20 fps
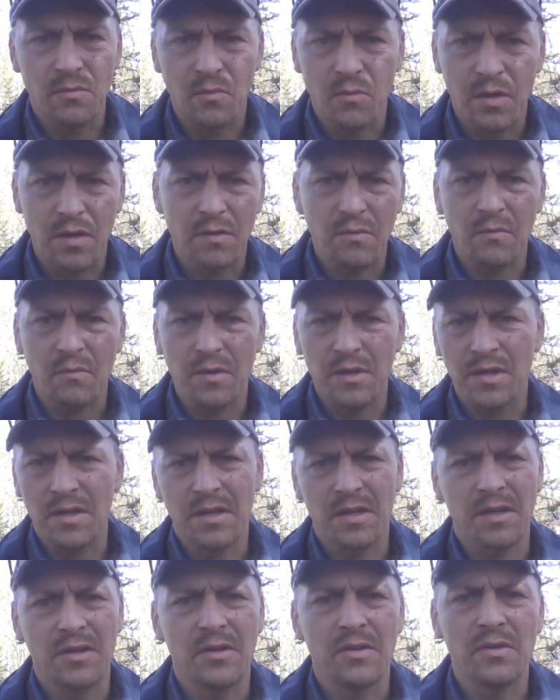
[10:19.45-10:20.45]
What what are you
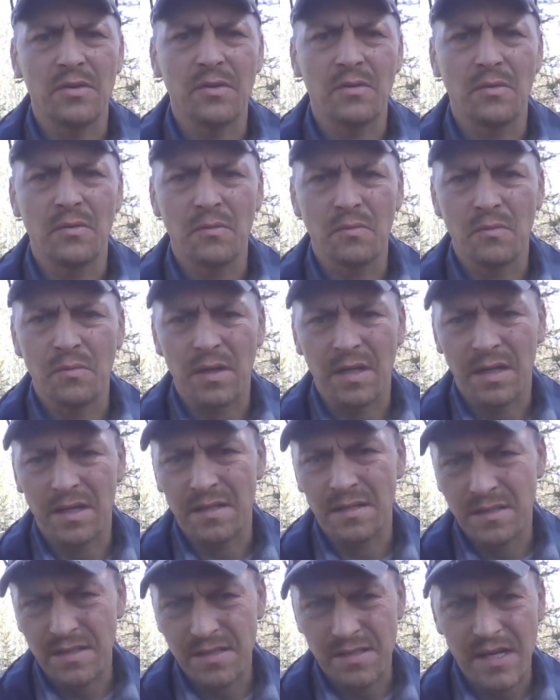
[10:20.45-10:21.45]
gonna do when it
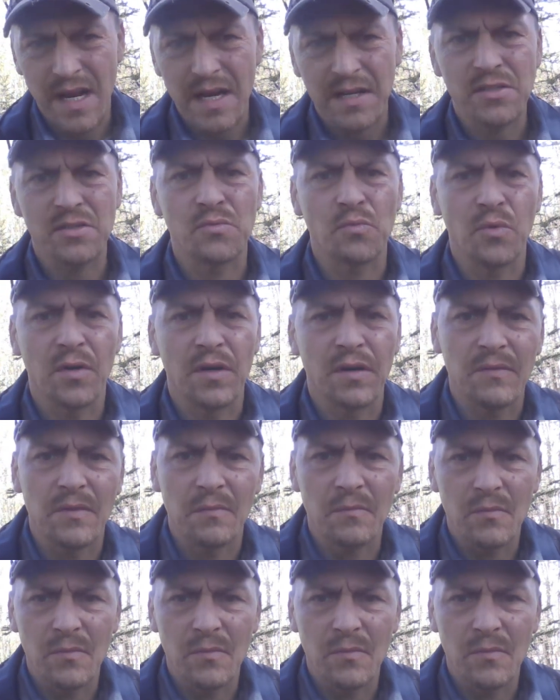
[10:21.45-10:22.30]
snatches one of them?